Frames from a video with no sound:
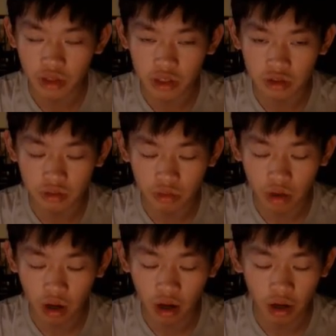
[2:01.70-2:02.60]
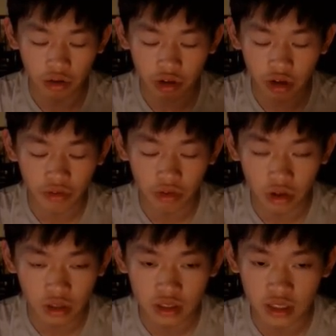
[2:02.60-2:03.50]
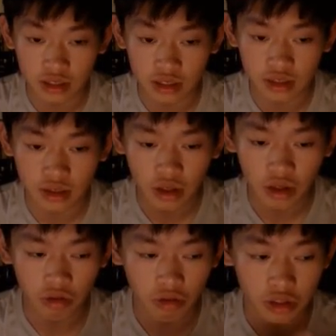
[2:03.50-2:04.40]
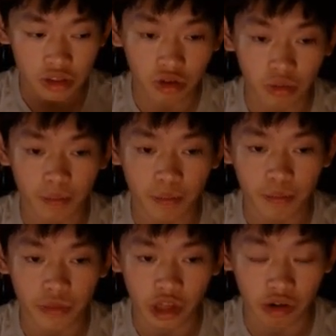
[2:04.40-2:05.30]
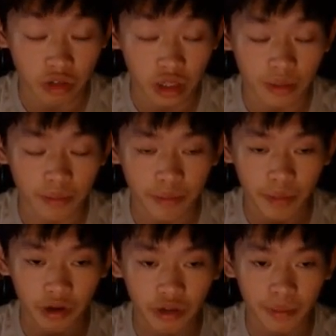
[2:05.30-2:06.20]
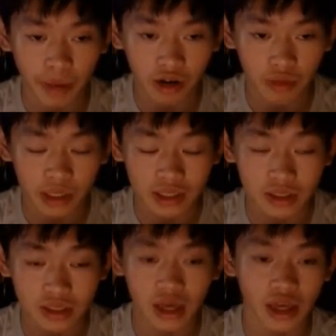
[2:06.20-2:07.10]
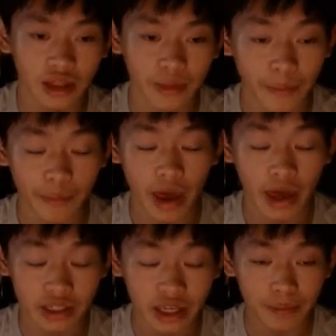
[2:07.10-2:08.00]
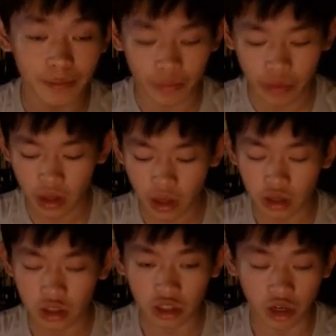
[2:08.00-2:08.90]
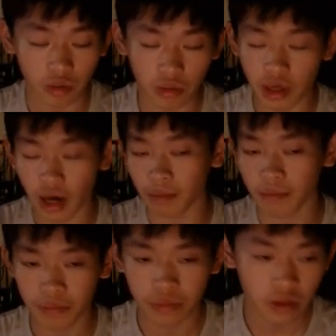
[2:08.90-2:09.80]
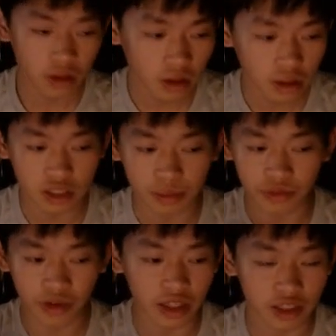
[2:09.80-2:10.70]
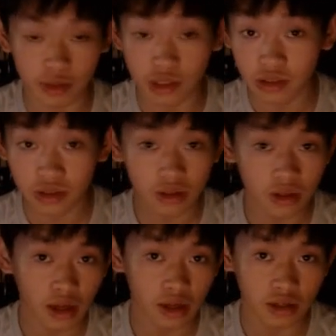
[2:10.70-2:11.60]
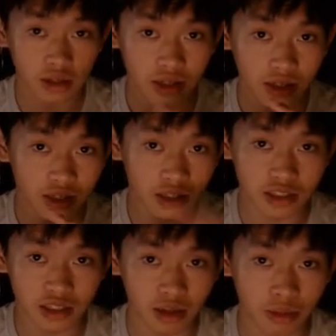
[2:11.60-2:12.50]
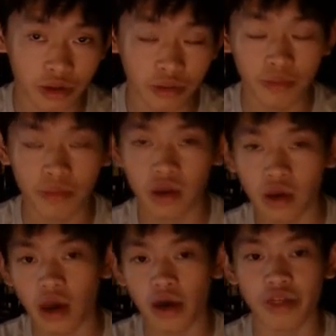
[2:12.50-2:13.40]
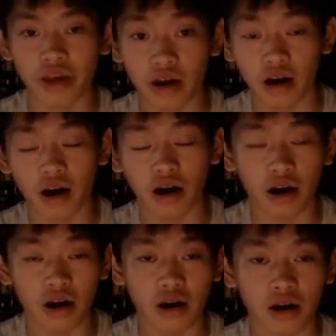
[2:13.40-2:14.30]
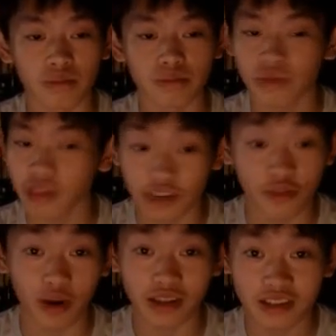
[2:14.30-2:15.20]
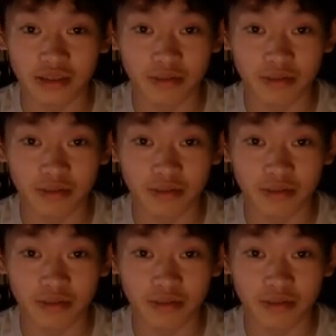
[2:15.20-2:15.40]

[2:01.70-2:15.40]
these, uh, trade off the rooks since rooks are generally better than minor pieces in the endgame. So yeah, simplify this position and easy W. Th uh, thank you for watching.